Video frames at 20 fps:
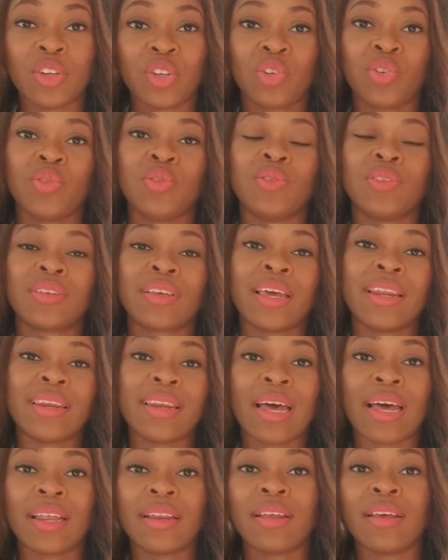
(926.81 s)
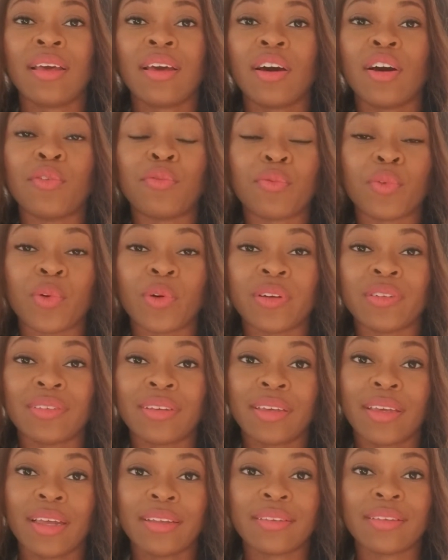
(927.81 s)
issues cannot afford
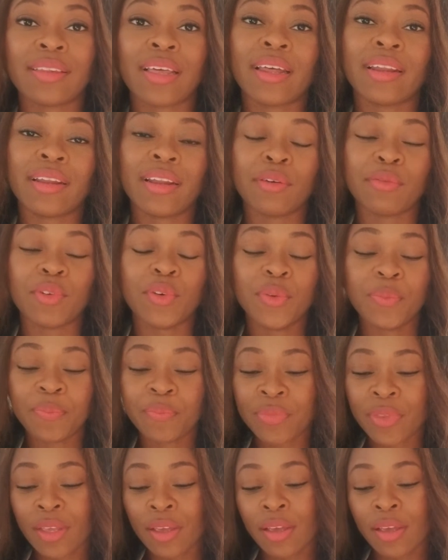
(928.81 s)
to get to that level.